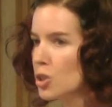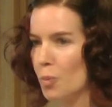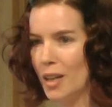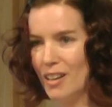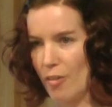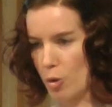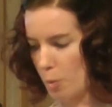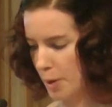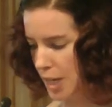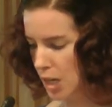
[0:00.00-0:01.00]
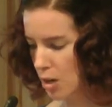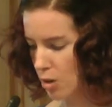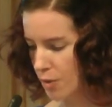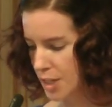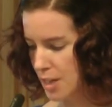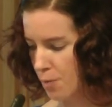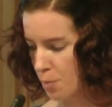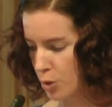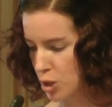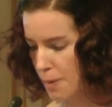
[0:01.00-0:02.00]
to one another, when we hear these different
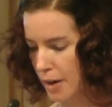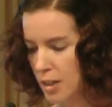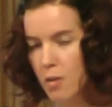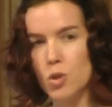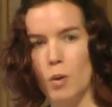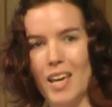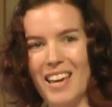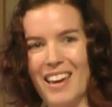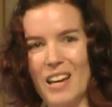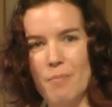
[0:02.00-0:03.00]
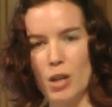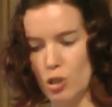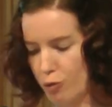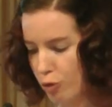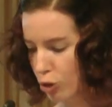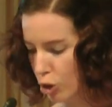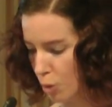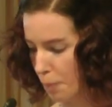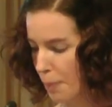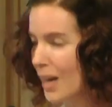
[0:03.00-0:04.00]
perspectives, we can get a much fuller
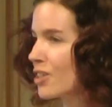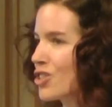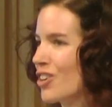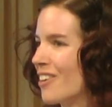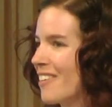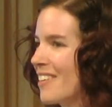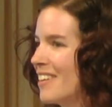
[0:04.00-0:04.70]
picture